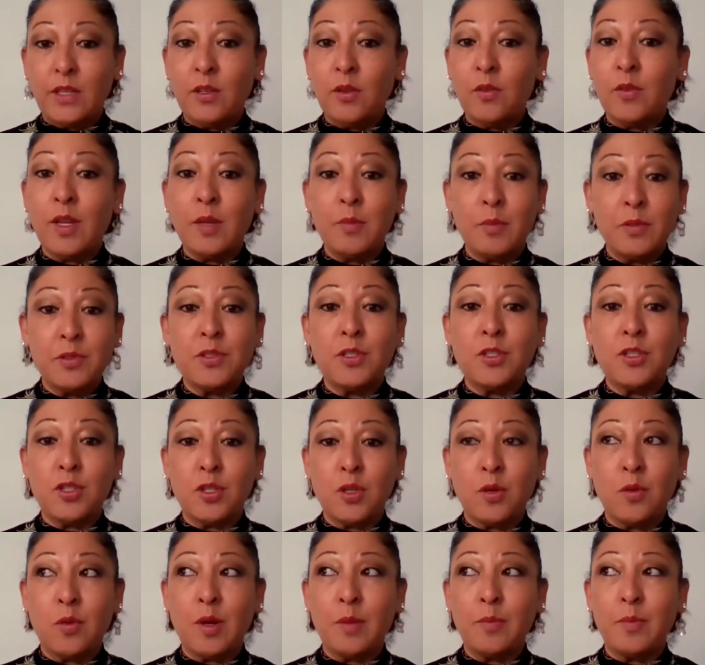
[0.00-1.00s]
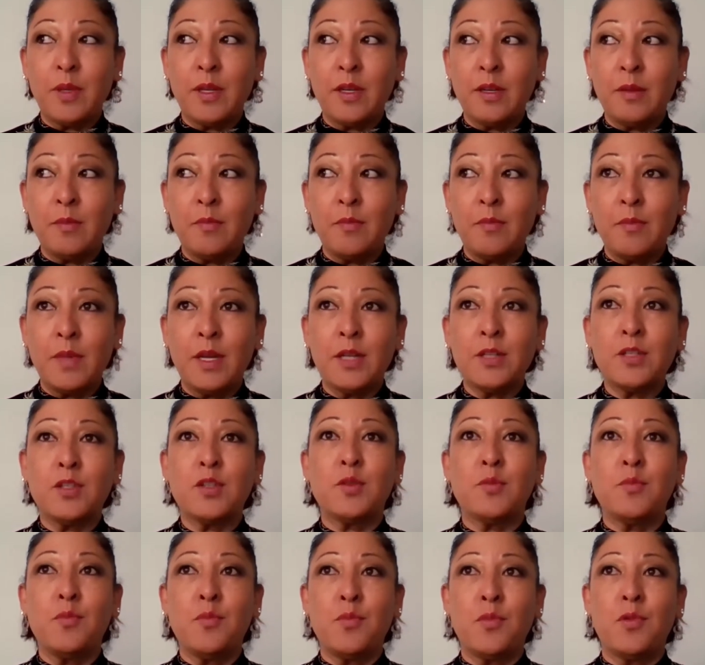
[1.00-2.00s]
you're able to show up in a
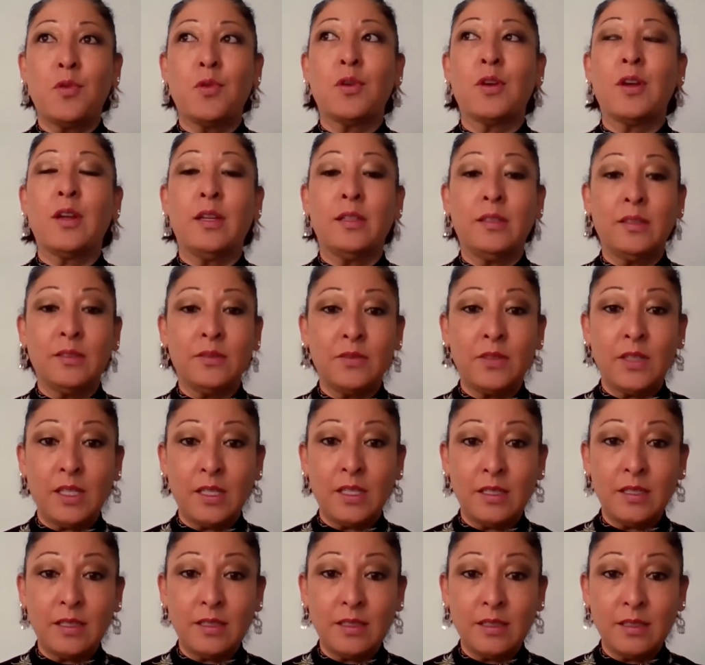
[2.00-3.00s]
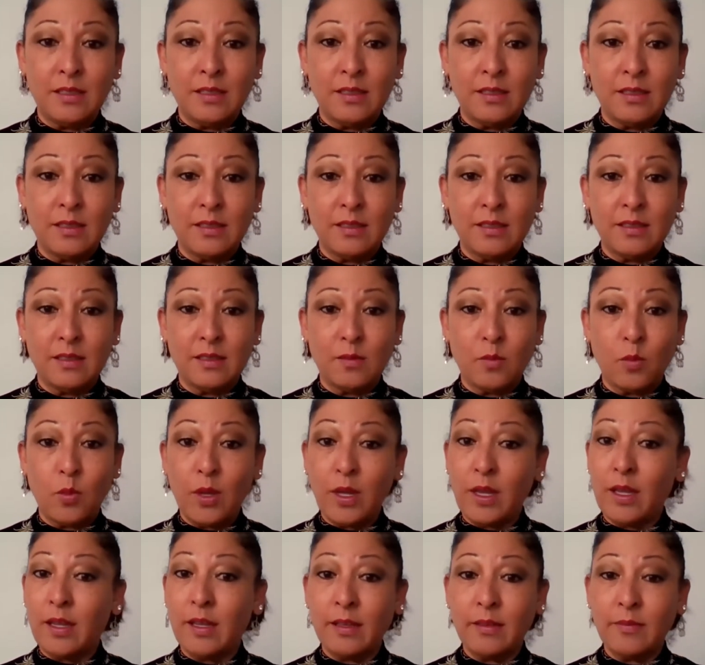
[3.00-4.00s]
much more elevated
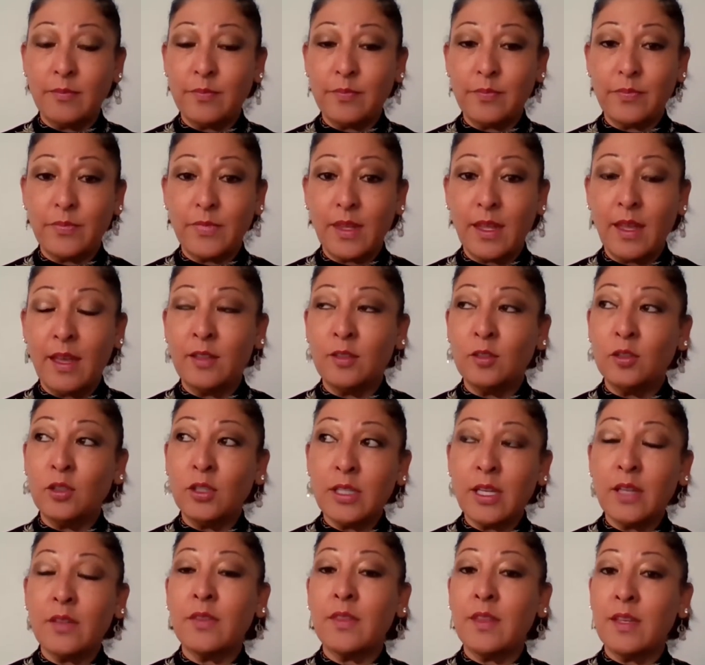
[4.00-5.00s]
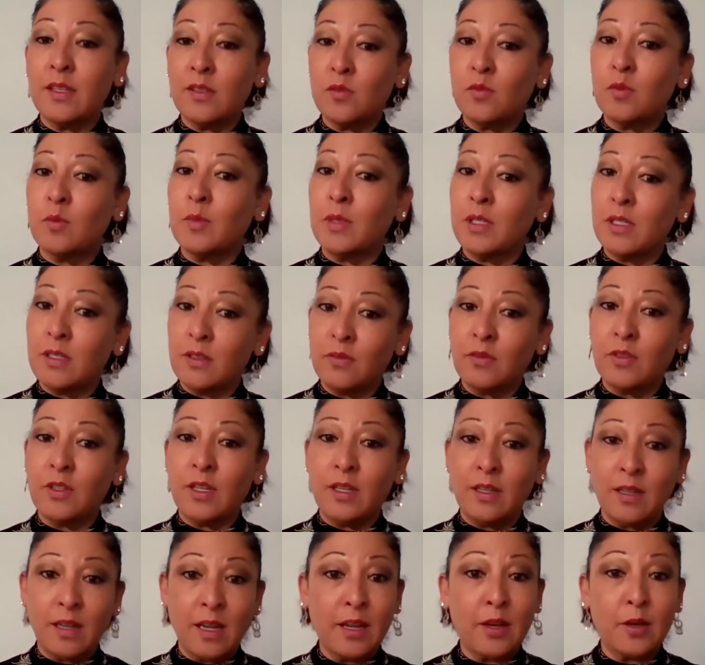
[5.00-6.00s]
way and look at things from a
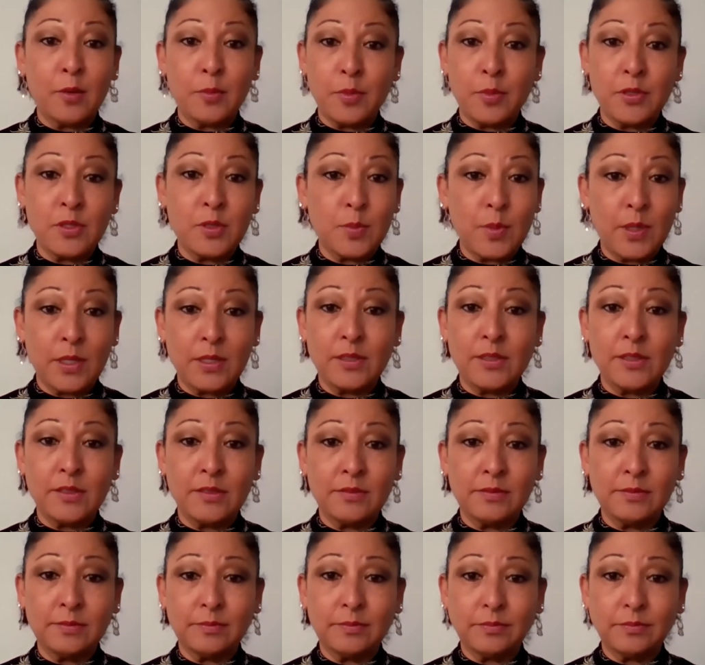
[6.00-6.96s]
different and higher perspective.